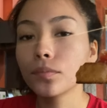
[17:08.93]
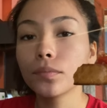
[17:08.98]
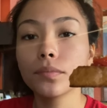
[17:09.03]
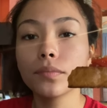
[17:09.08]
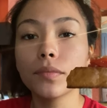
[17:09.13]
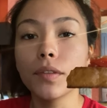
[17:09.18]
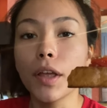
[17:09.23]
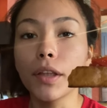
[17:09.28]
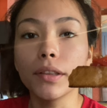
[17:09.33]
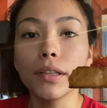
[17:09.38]

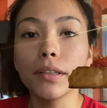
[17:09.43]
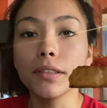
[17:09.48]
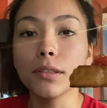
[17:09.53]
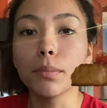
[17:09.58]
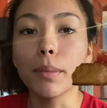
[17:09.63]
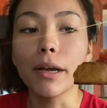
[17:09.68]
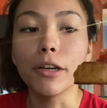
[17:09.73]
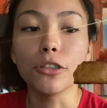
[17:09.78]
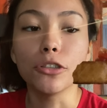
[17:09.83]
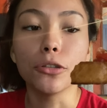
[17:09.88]
Nothing
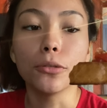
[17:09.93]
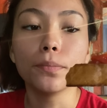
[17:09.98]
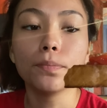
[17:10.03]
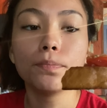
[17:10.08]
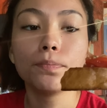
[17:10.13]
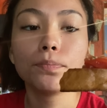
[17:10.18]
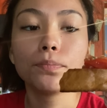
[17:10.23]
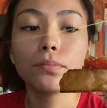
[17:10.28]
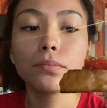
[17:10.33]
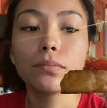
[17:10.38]
special,
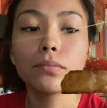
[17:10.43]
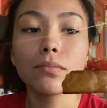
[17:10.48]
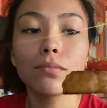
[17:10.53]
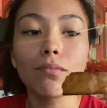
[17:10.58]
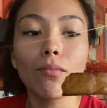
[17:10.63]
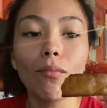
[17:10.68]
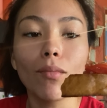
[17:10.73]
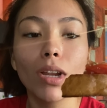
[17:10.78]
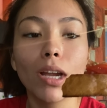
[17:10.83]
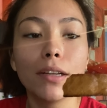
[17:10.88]

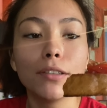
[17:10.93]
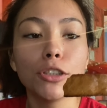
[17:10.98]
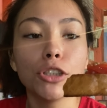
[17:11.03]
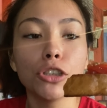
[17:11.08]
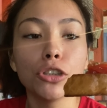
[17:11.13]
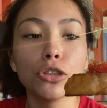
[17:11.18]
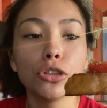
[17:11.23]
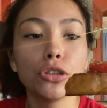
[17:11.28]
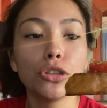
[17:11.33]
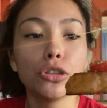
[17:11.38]

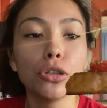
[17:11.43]
just